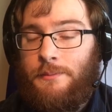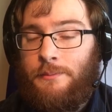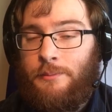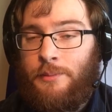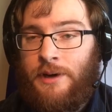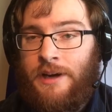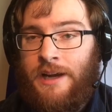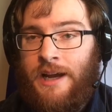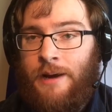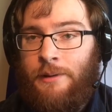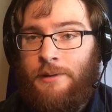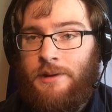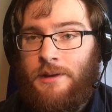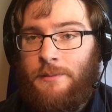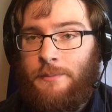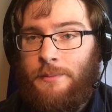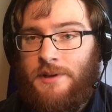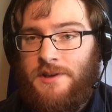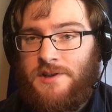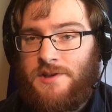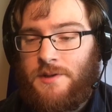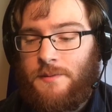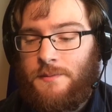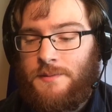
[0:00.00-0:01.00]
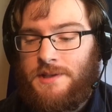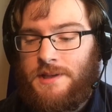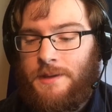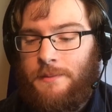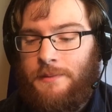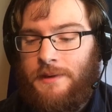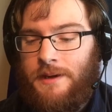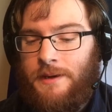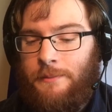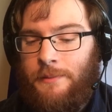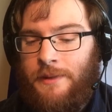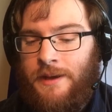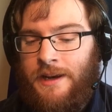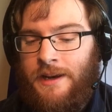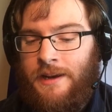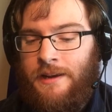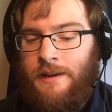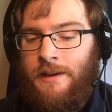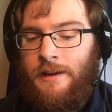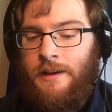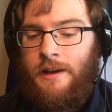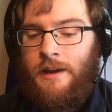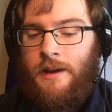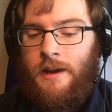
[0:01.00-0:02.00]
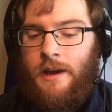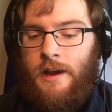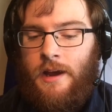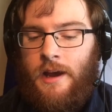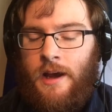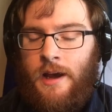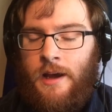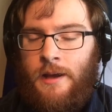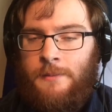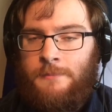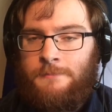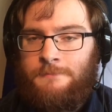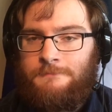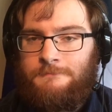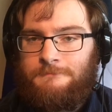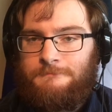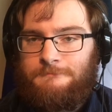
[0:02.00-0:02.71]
bring out with the Pendulum Summon in a minute, and